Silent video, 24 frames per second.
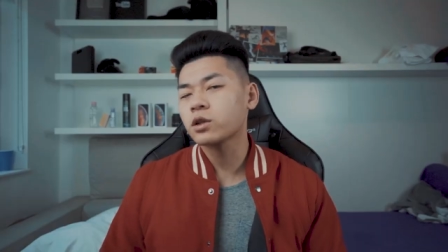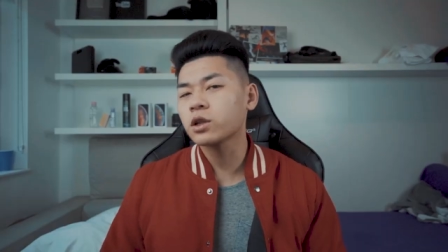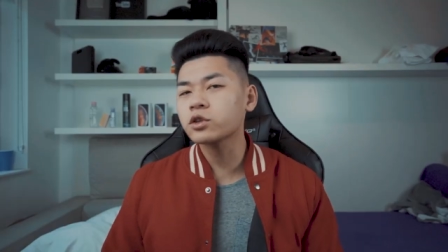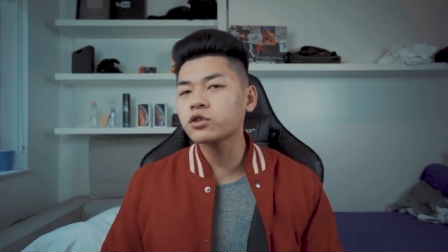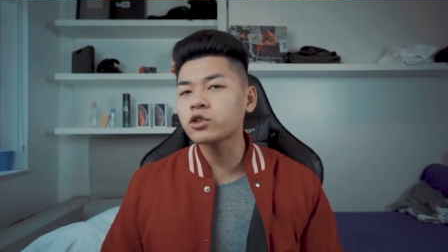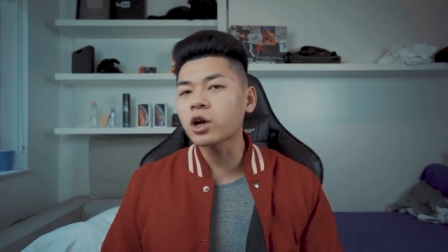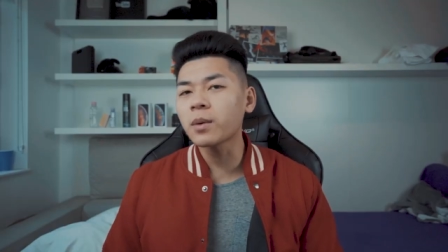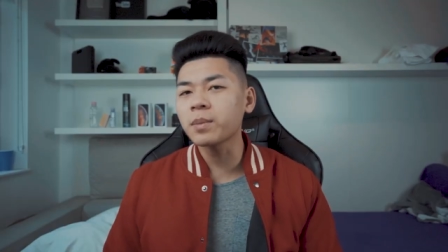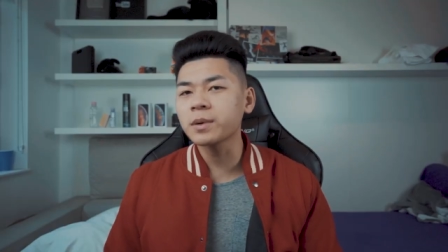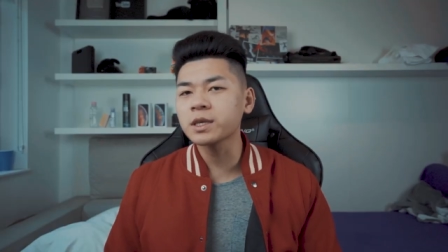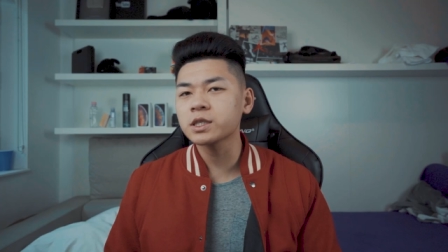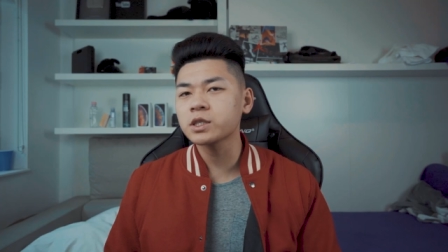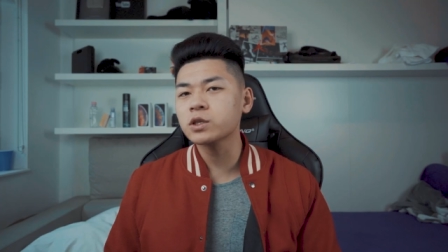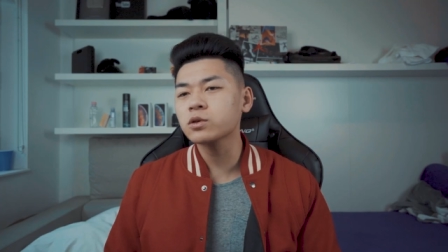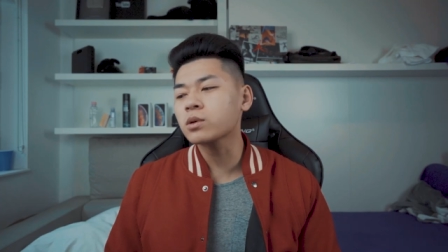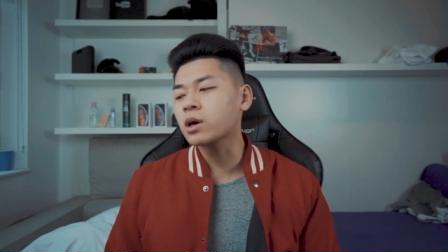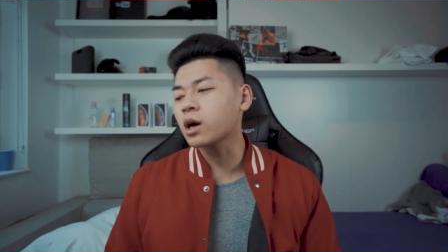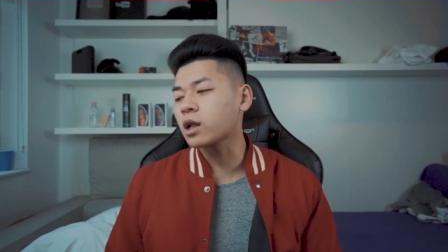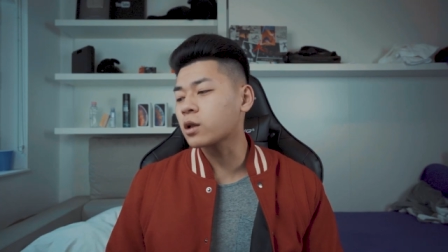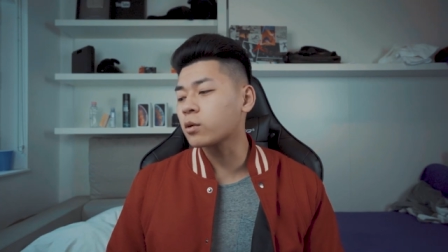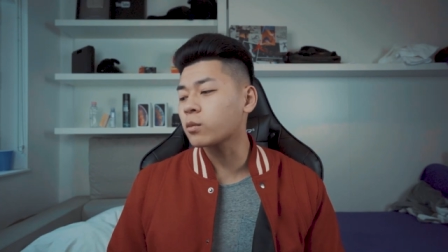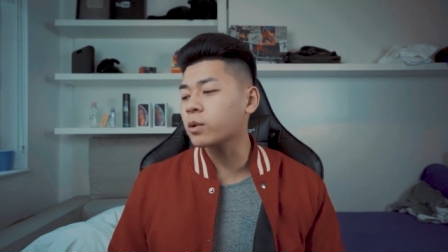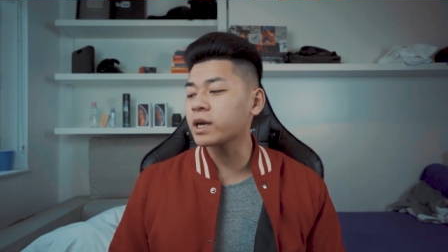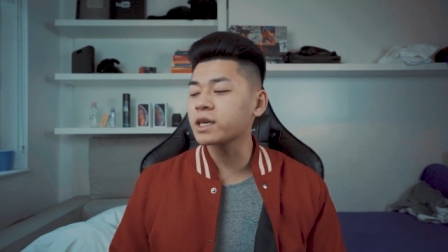they're dropping two
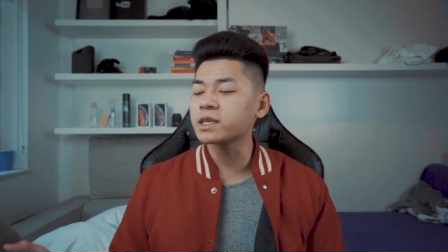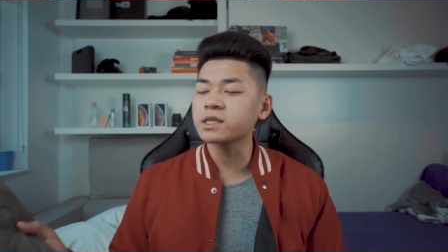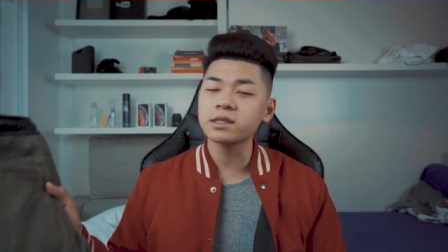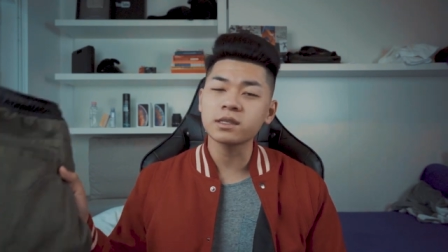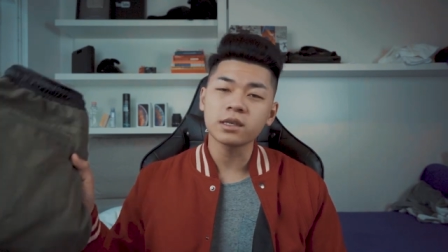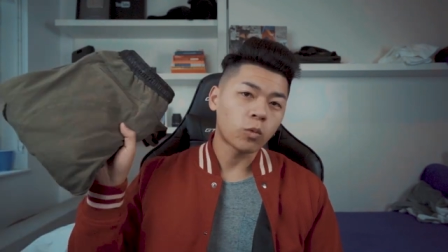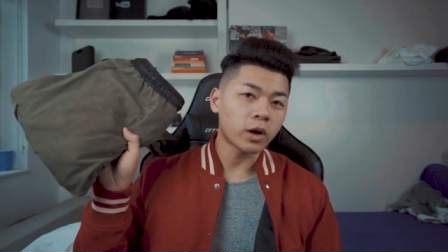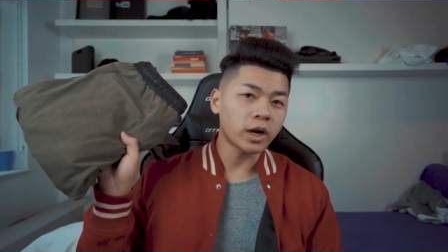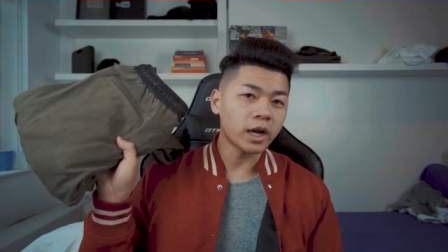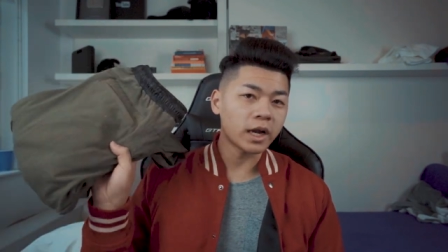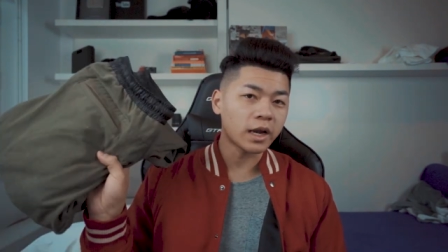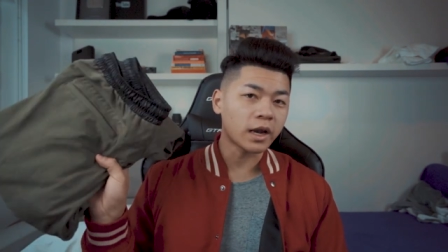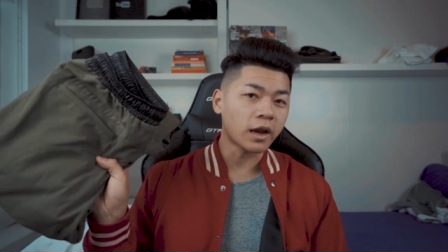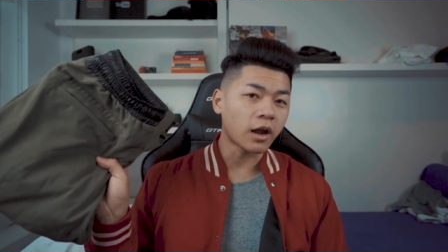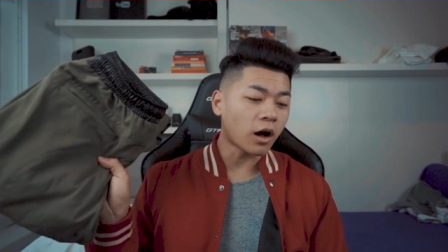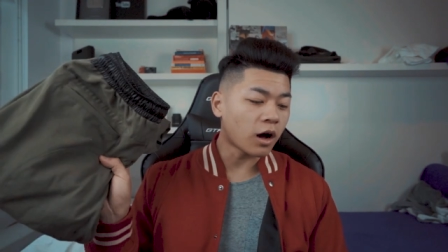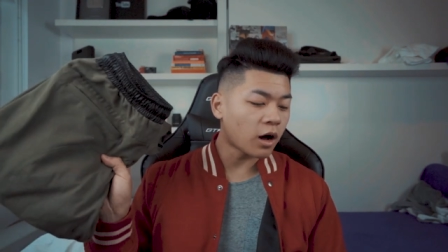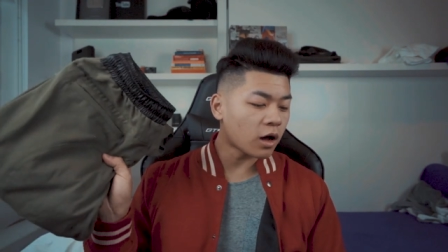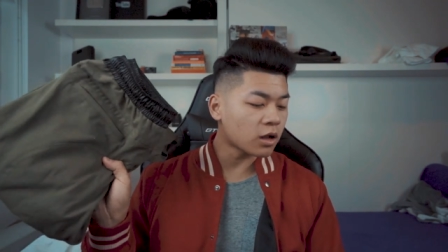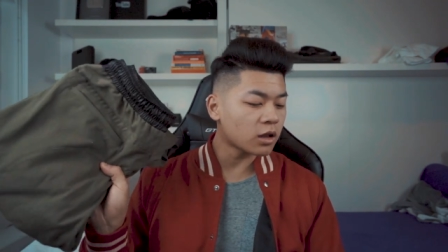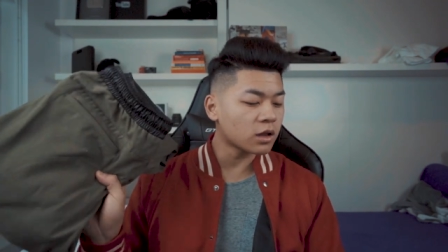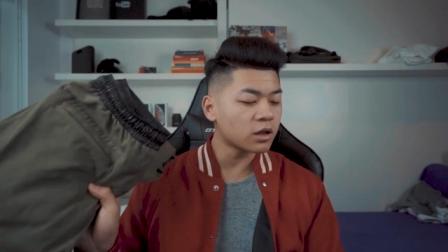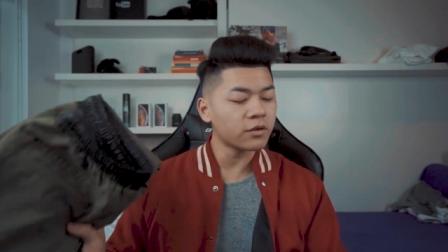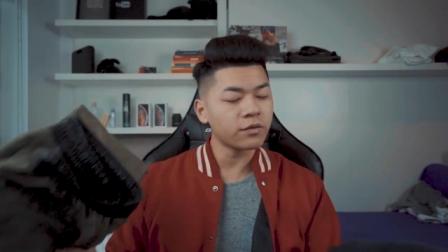colorways, one in an
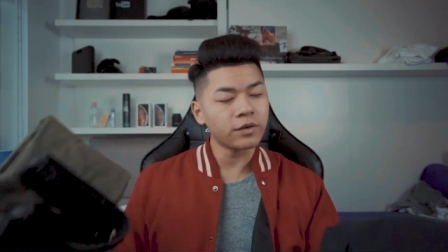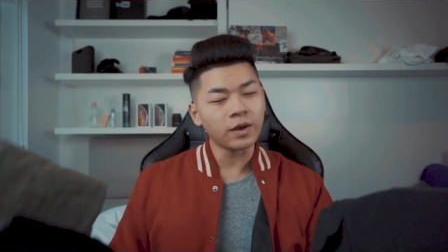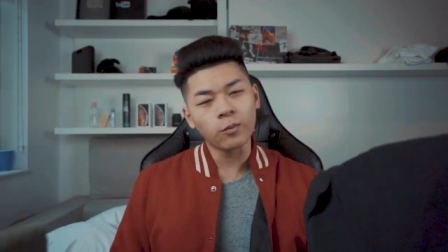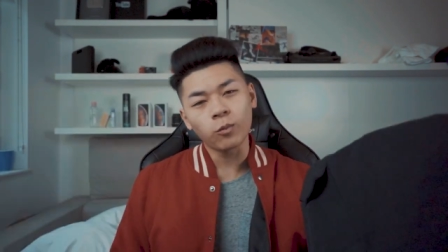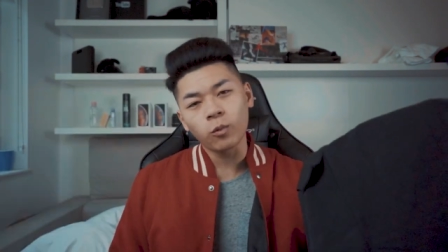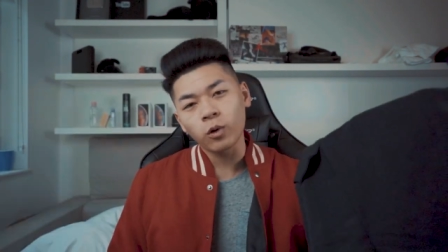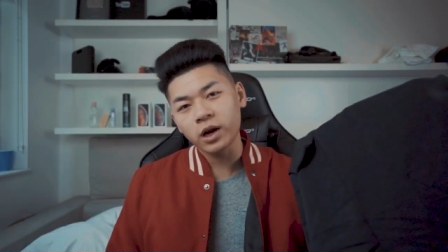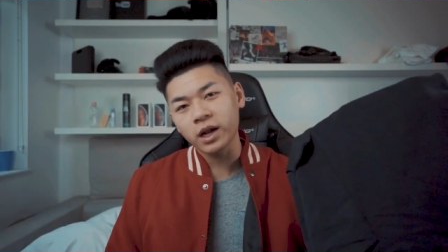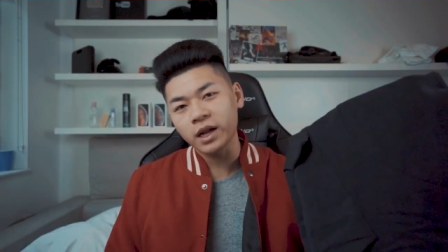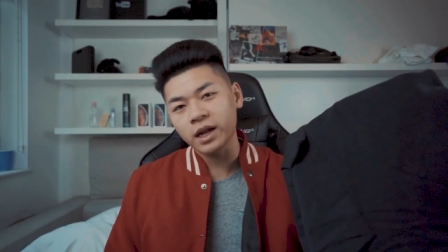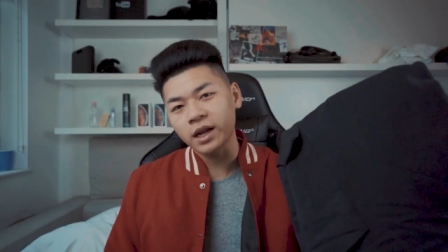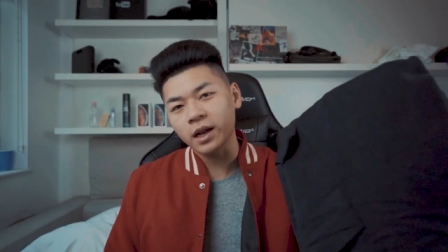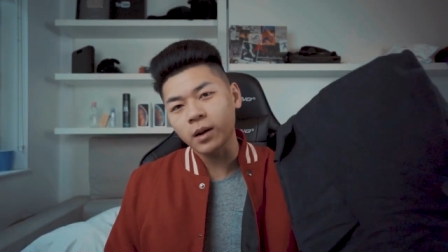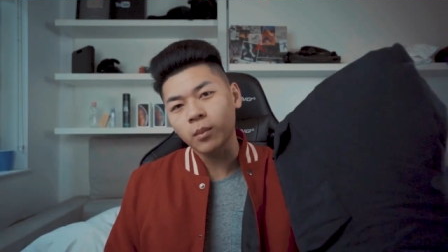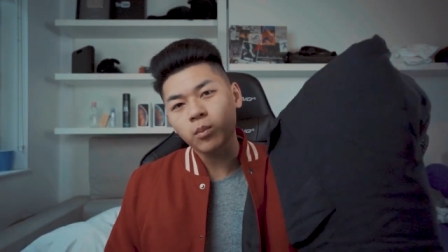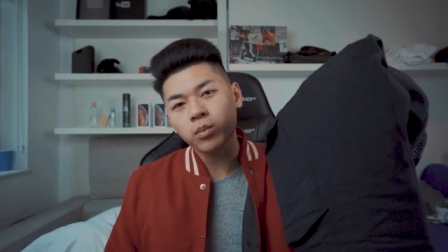olive and one in a